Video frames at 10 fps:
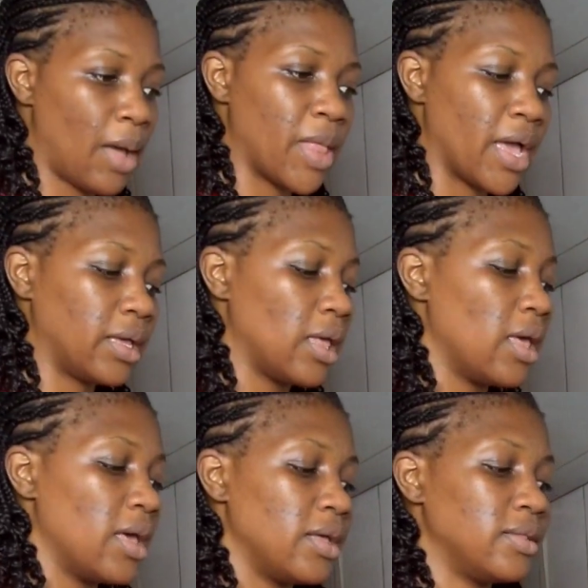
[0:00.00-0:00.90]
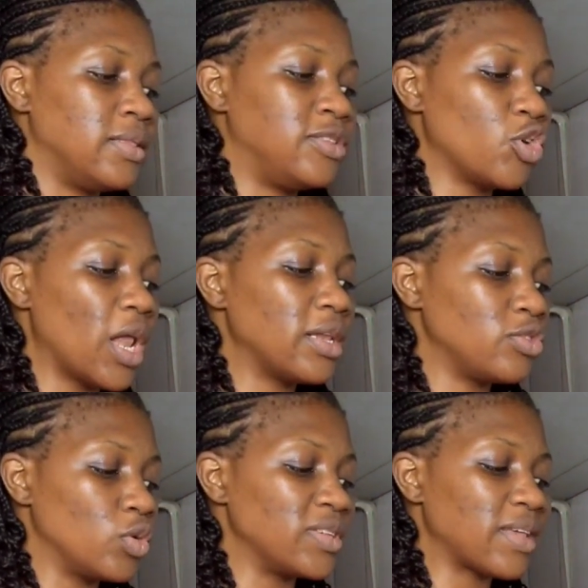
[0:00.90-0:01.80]
I'm like,
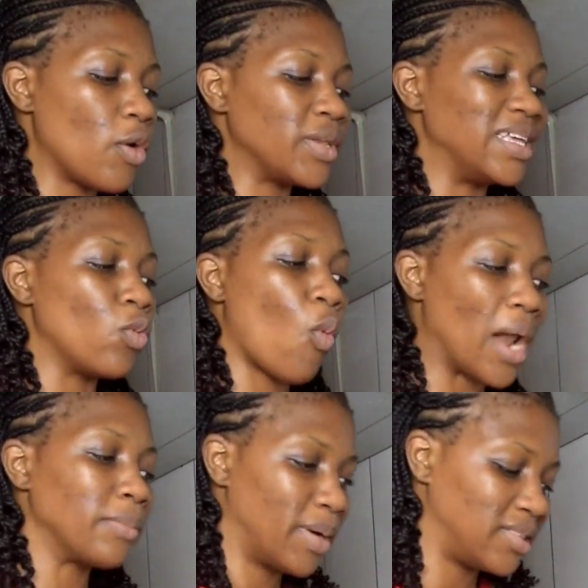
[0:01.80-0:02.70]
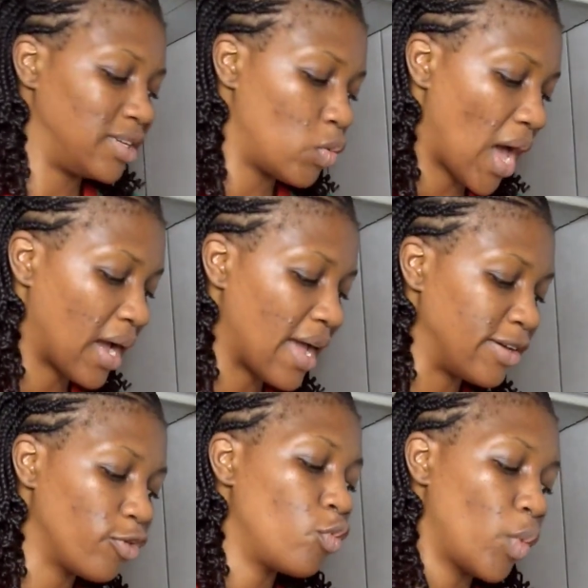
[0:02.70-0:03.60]
journalists don't sound in one particular
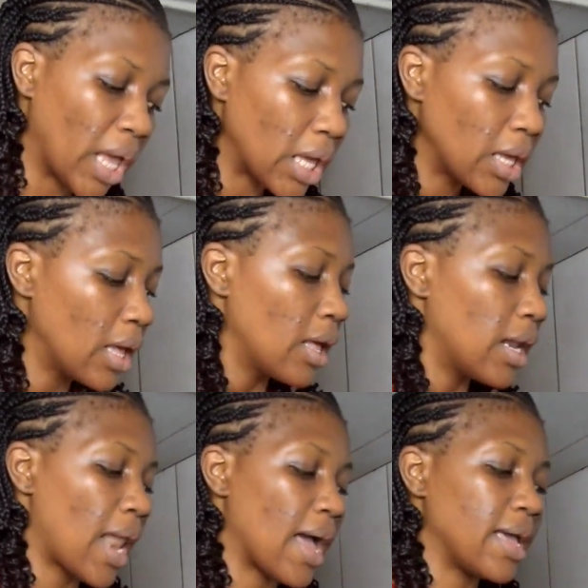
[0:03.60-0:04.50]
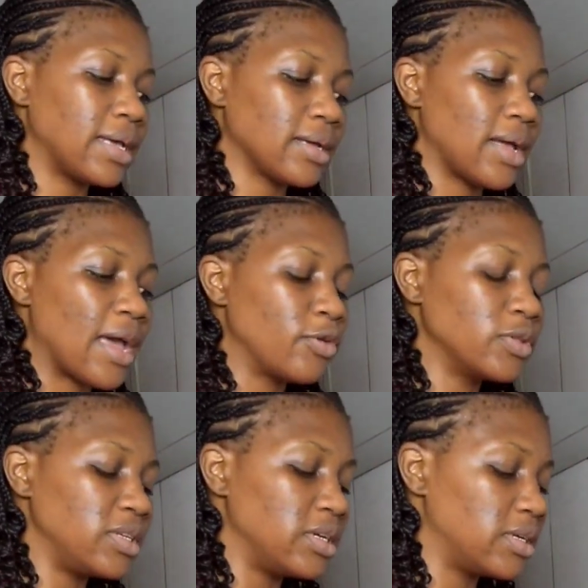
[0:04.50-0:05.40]
kind of way. Like, I
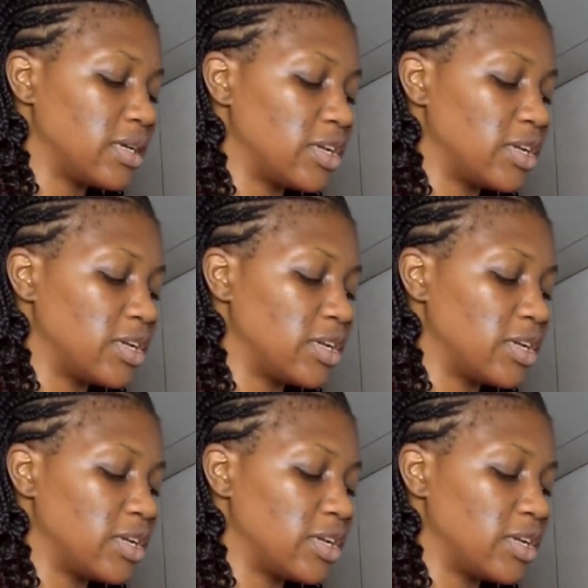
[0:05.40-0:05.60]
don't think